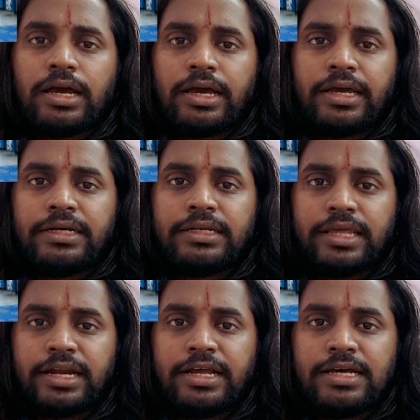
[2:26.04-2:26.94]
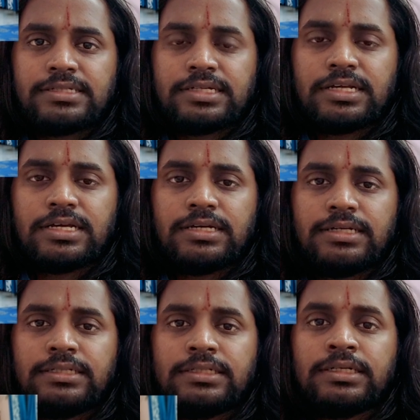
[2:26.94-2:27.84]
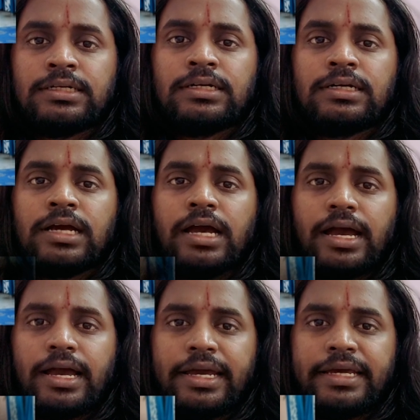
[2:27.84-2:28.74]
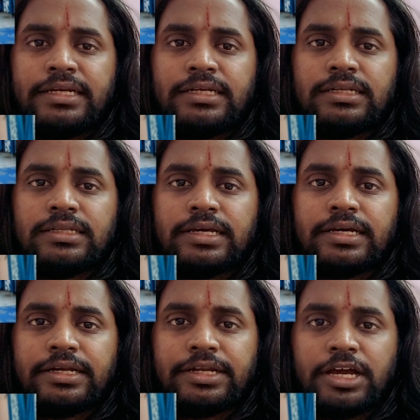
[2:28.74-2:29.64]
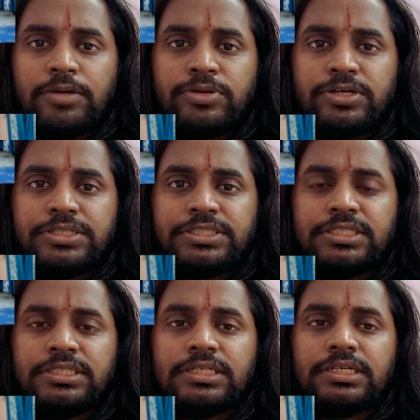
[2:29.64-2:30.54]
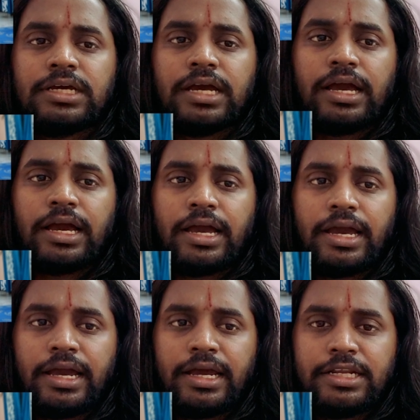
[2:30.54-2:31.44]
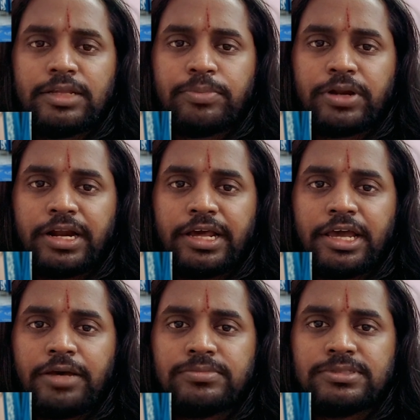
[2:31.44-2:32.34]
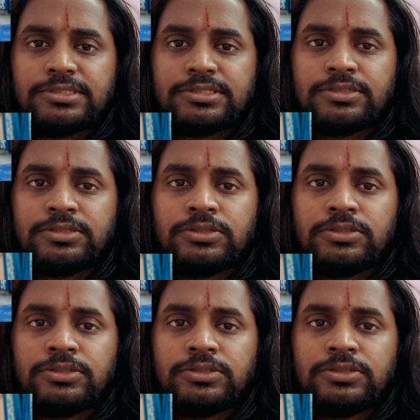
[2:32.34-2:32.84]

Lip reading: and Dandasana and the Kriya breathing and the pranayams.